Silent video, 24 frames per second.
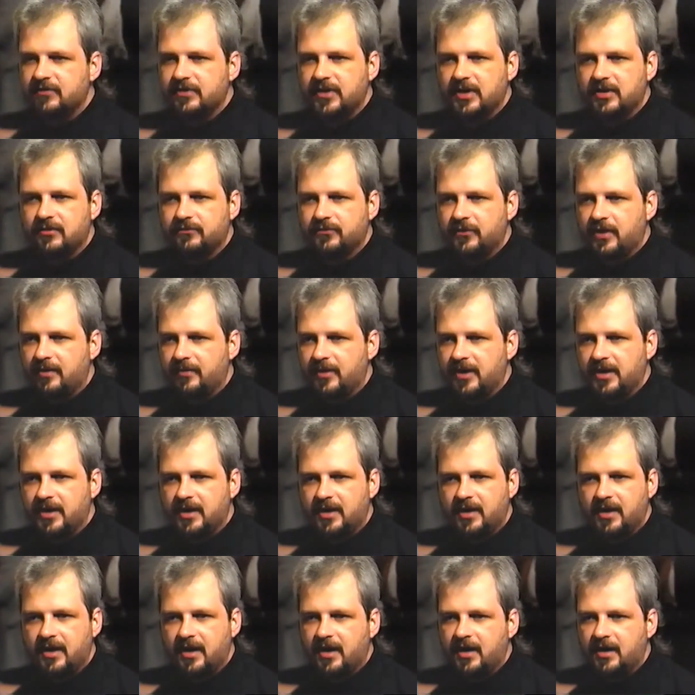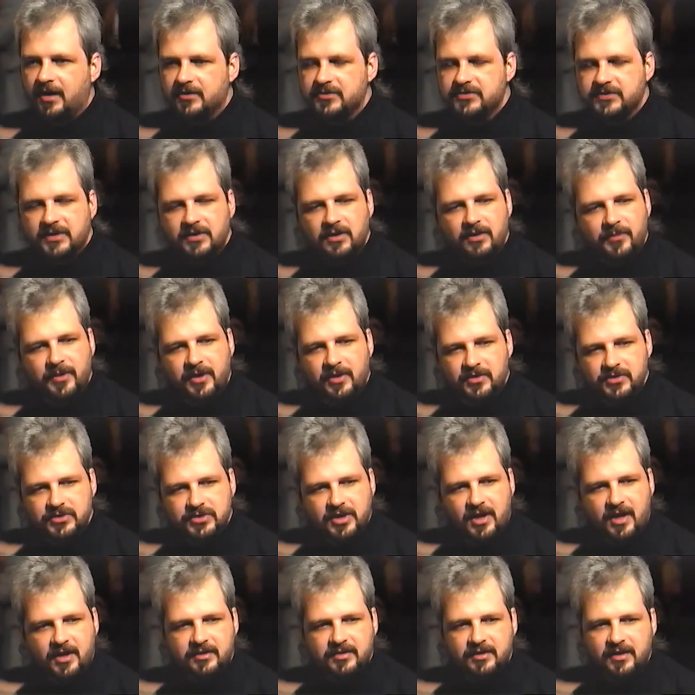Everything from a, a single barrel
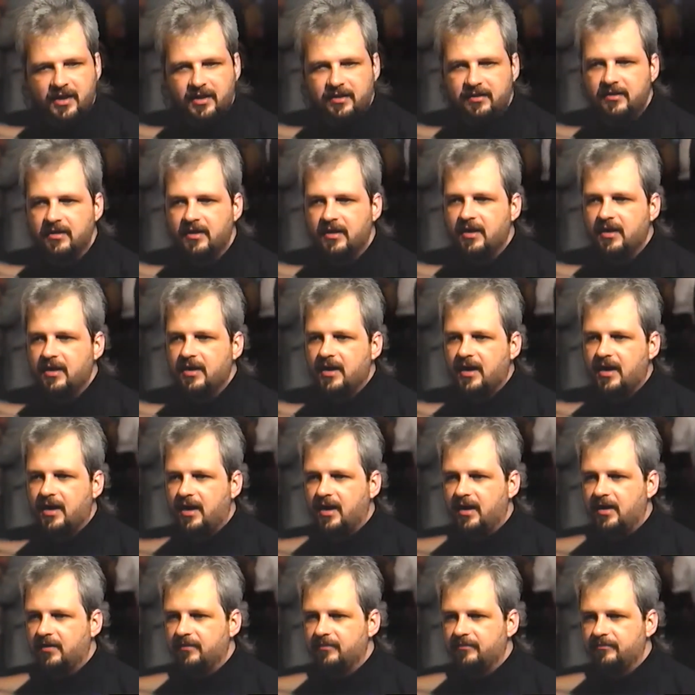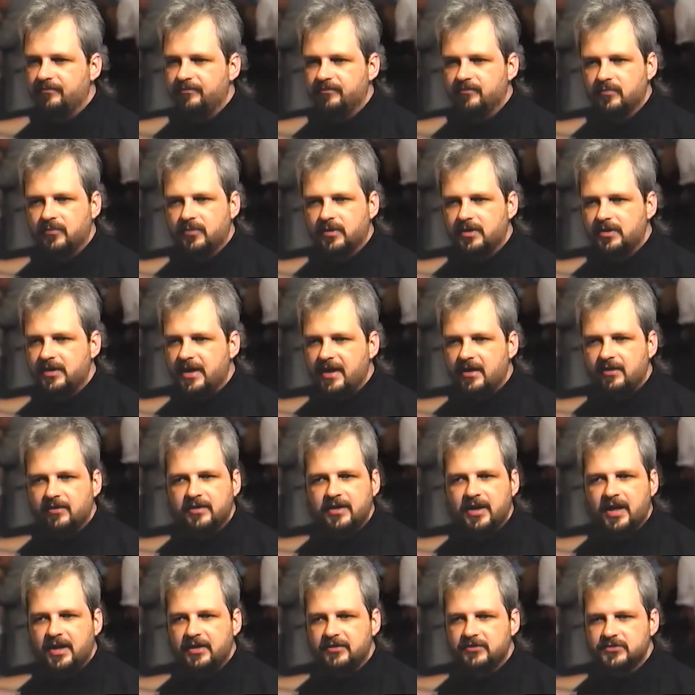shotgun, um,
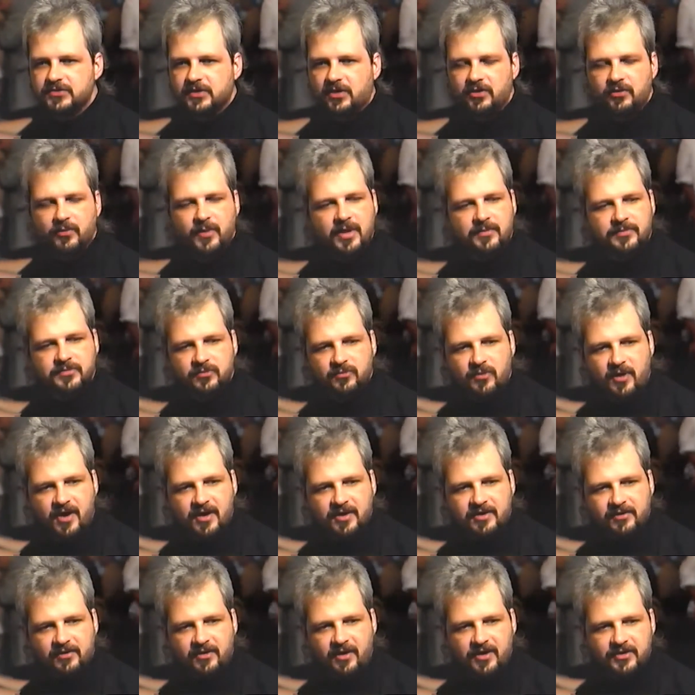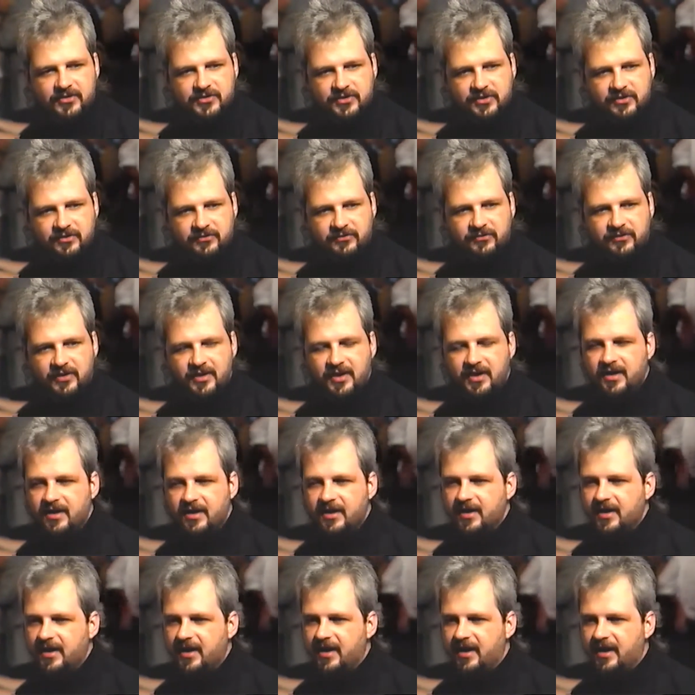nail guns, all the way up to rocket launchers,
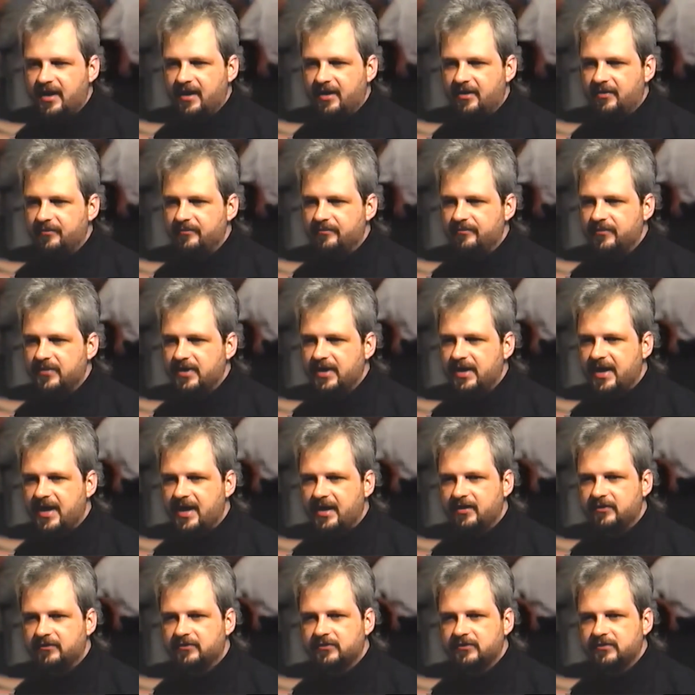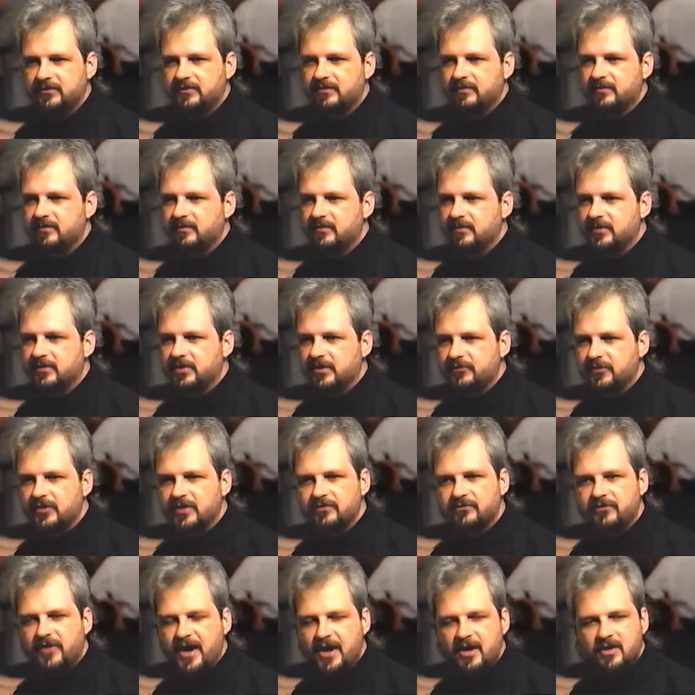um, it has
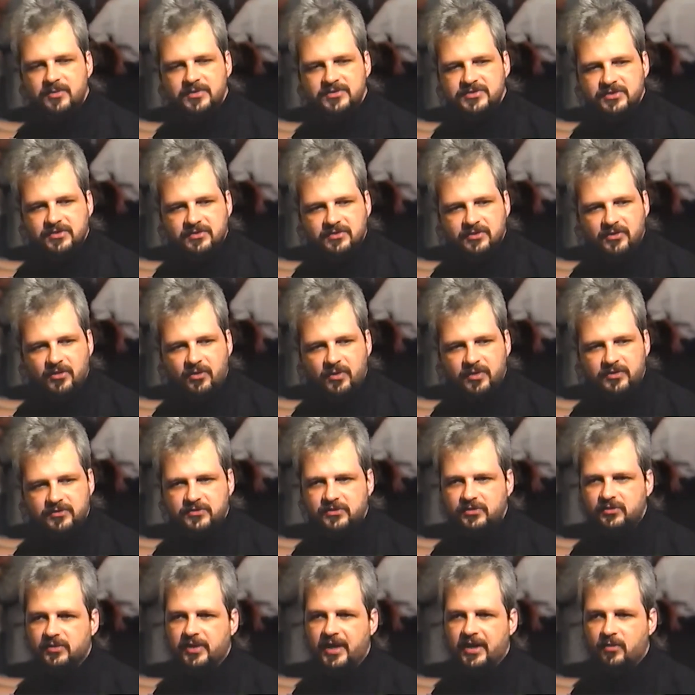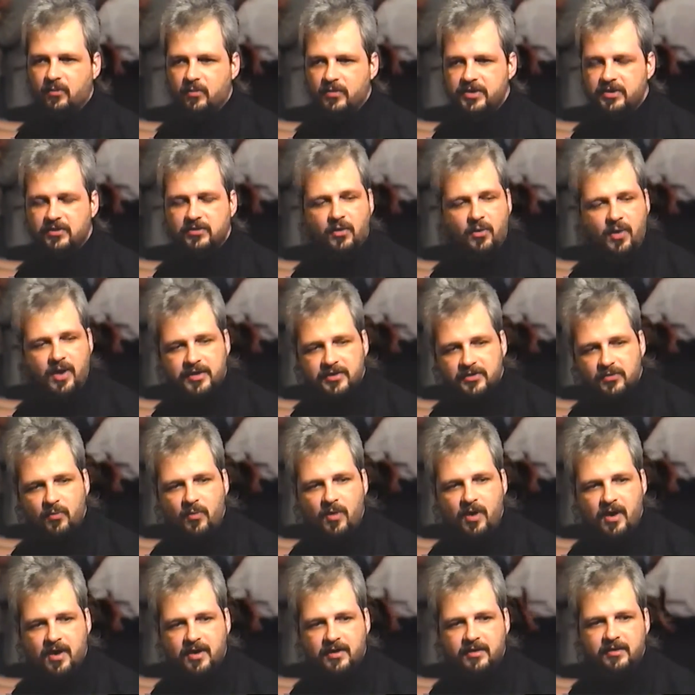different environments you can go into, like you can go
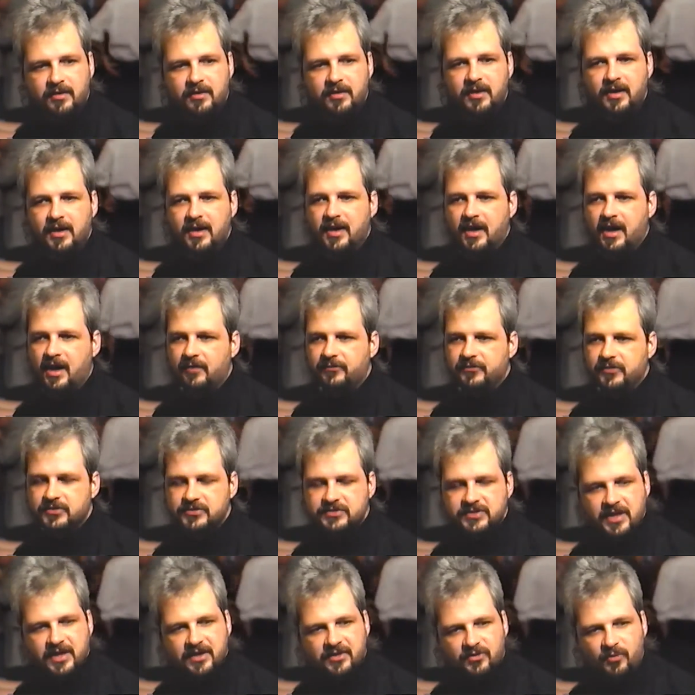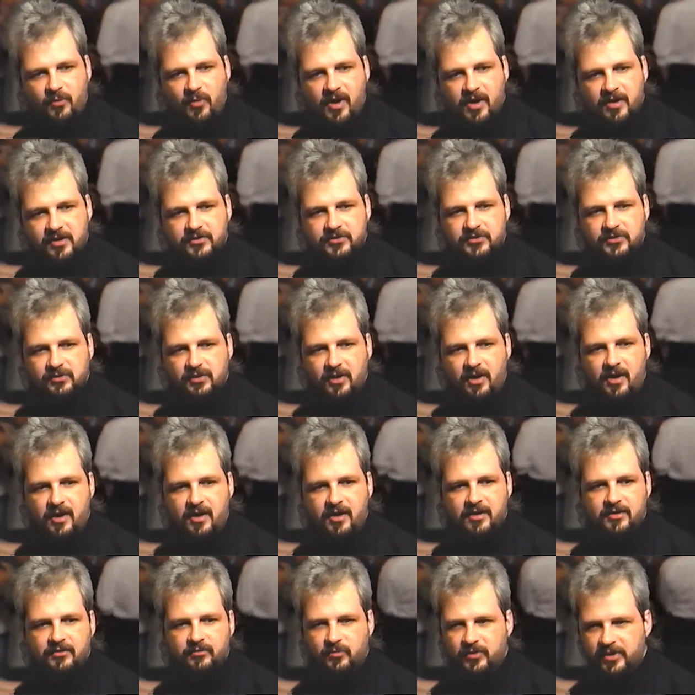underwater. Uh, if you stay underwater too
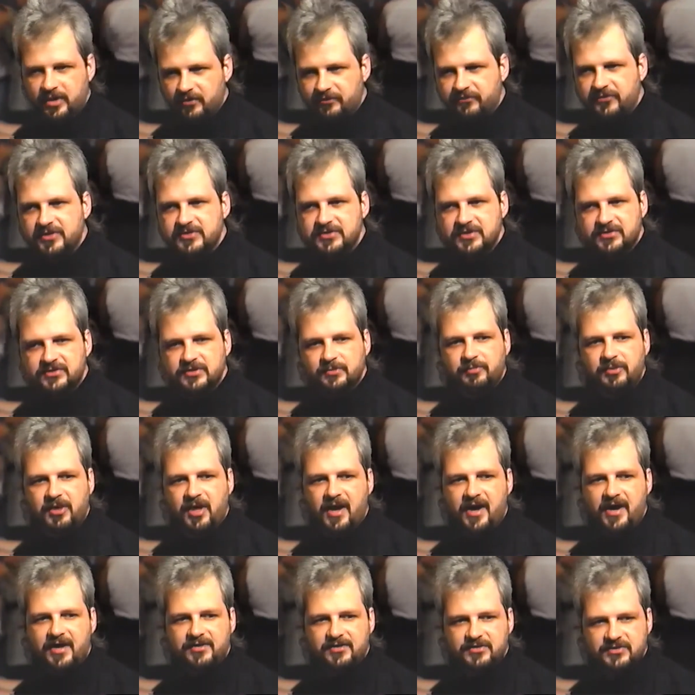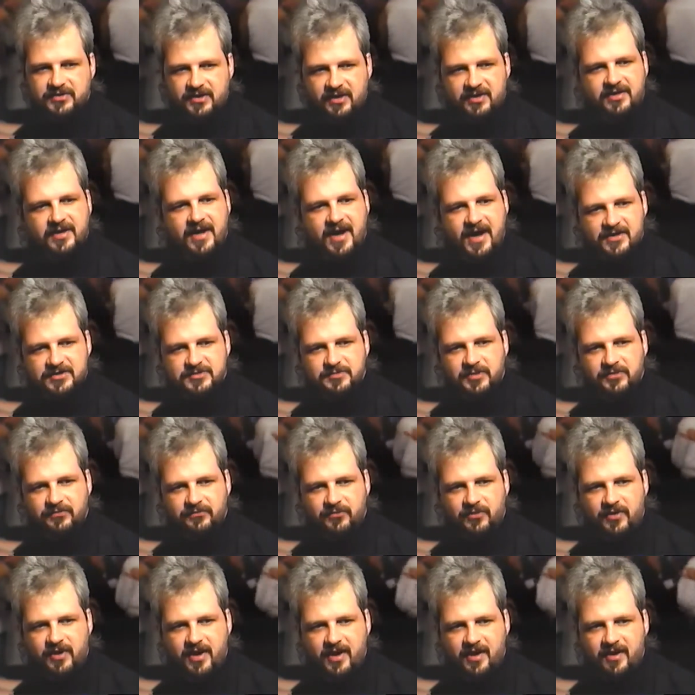long, real physics apply and you start gasping
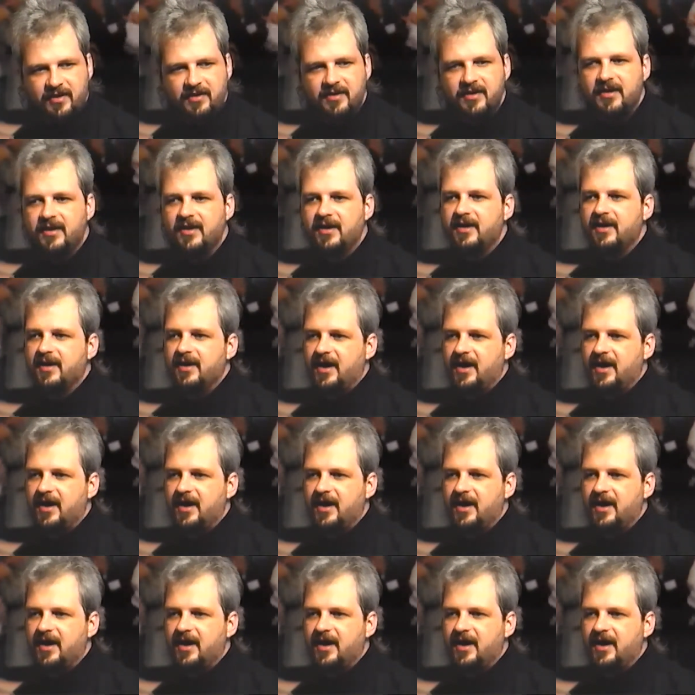for air.